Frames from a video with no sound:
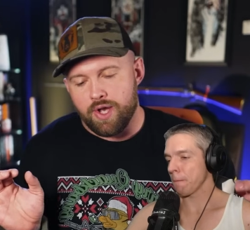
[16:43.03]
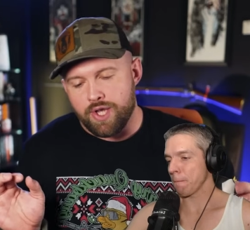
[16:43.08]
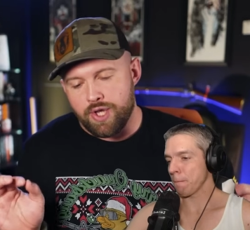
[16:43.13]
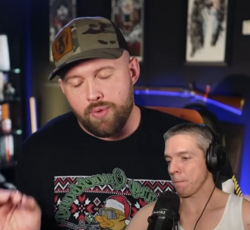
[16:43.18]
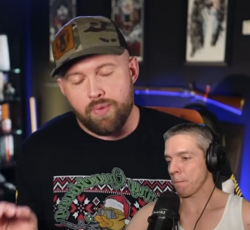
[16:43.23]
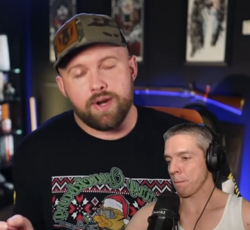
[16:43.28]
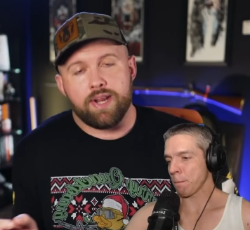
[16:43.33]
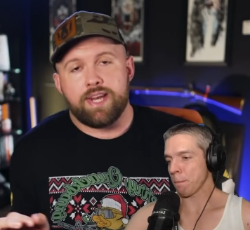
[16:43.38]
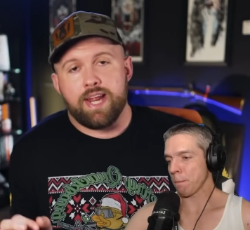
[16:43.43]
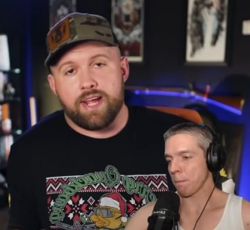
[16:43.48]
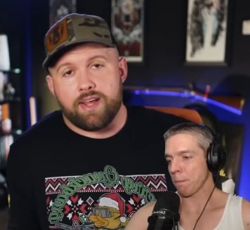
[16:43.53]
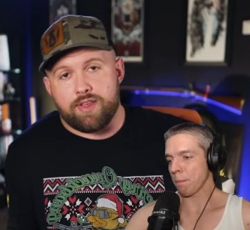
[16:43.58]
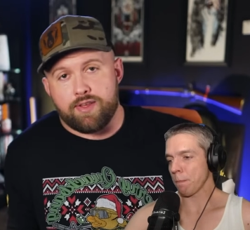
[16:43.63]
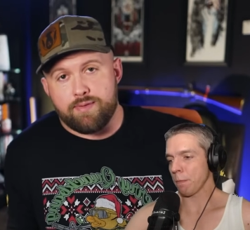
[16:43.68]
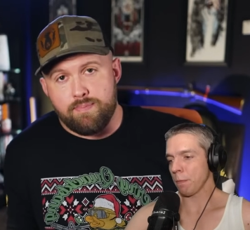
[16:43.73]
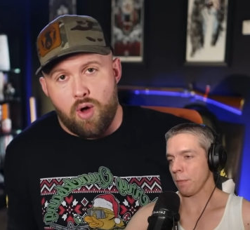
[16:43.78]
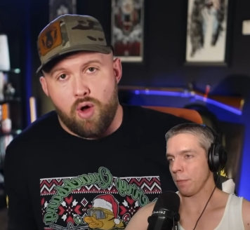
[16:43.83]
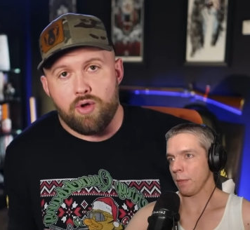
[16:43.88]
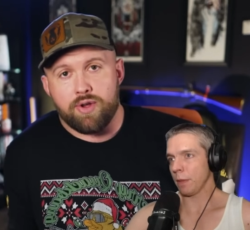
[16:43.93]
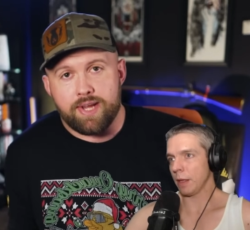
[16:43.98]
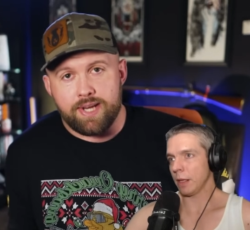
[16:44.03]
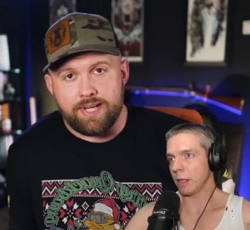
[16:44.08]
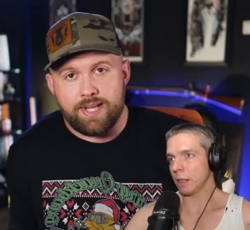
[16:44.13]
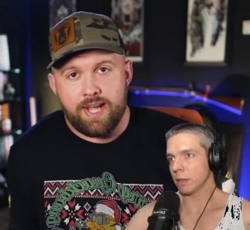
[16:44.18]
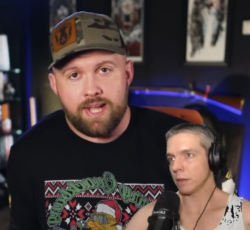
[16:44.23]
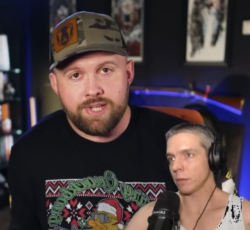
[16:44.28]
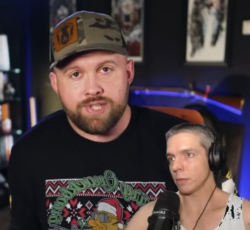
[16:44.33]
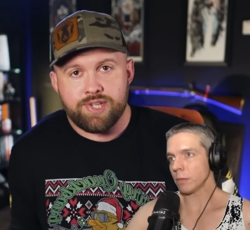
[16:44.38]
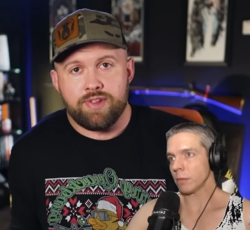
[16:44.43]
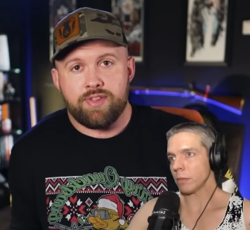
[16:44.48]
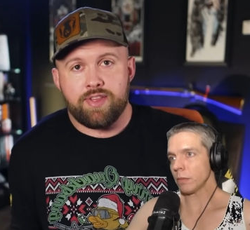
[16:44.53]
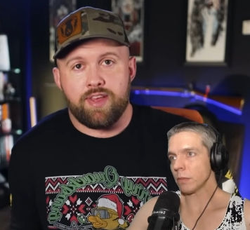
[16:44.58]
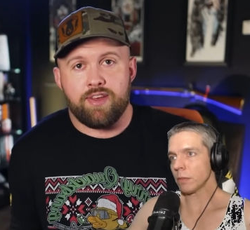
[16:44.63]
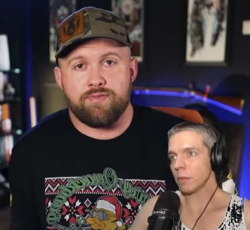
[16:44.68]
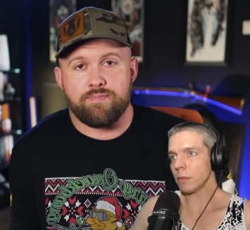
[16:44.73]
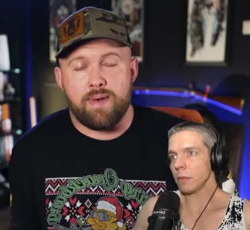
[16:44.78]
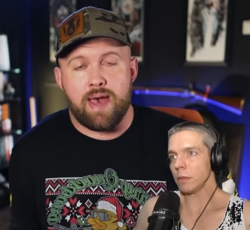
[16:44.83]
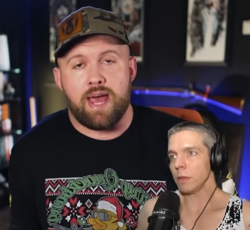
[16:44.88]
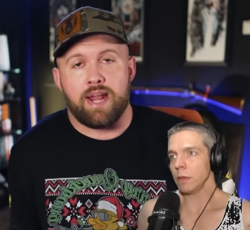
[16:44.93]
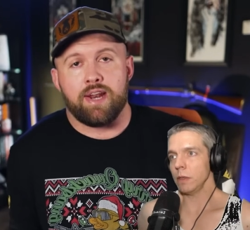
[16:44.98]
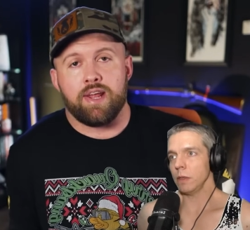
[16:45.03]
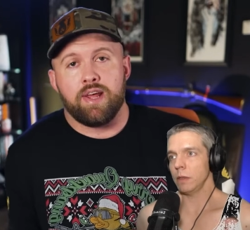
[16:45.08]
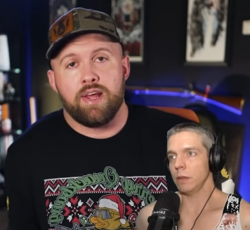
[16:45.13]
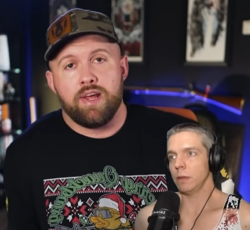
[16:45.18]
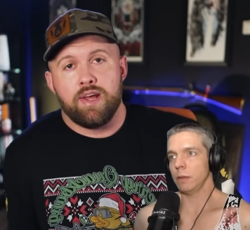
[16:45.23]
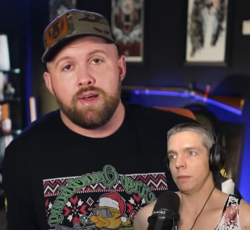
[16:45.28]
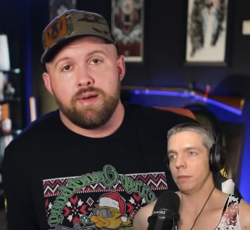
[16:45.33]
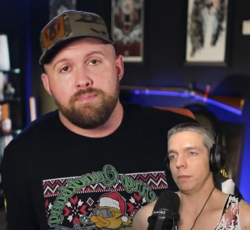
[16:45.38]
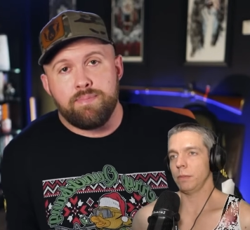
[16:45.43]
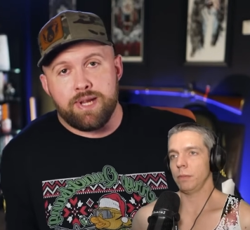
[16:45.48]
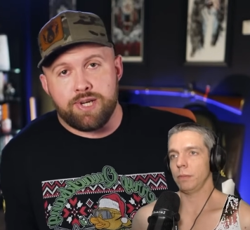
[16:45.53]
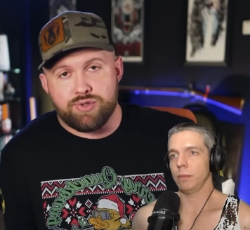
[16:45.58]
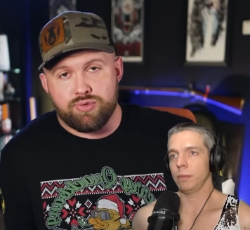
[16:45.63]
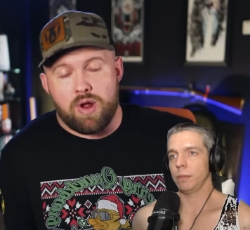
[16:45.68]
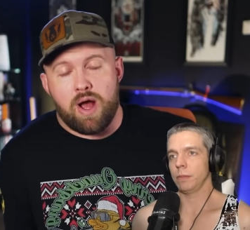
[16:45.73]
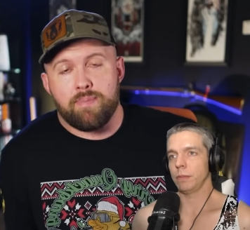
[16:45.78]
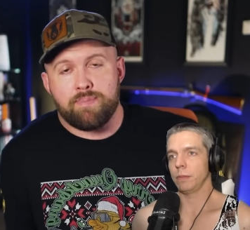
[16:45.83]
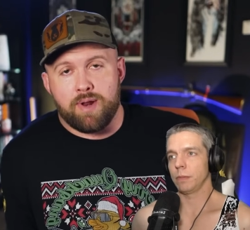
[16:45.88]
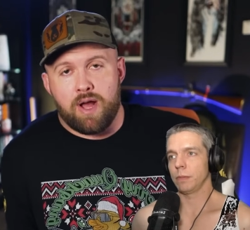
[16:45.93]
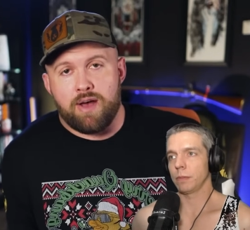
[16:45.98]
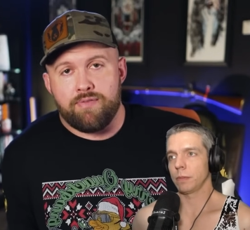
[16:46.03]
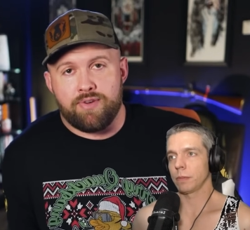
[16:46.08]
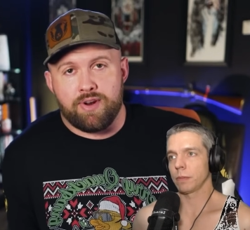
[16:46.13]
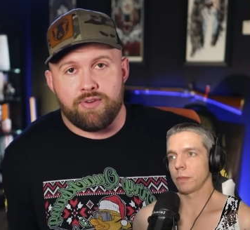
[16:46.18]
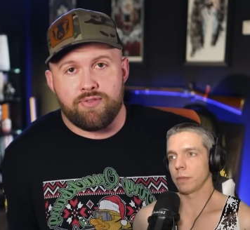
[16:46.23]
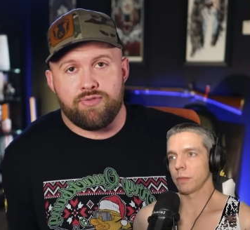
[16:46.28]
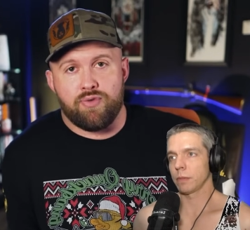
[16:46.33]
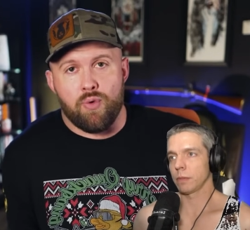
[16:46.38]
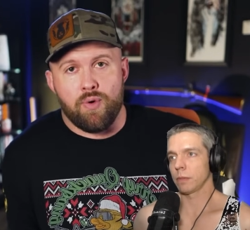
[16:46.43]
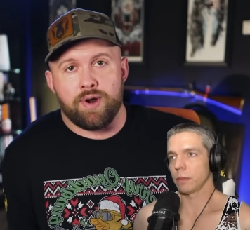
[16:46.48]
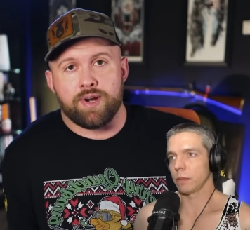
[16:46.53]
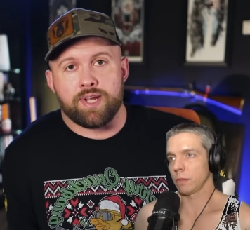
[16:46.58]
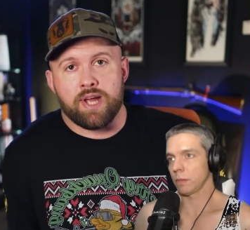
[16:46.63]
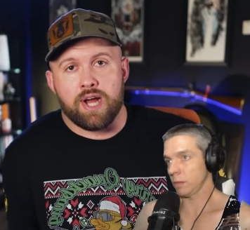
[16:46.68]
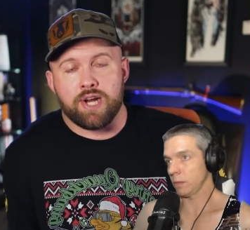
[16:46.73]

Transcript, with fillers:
Speaker 1: You want to take a small contingency of men be dropped off in a foreign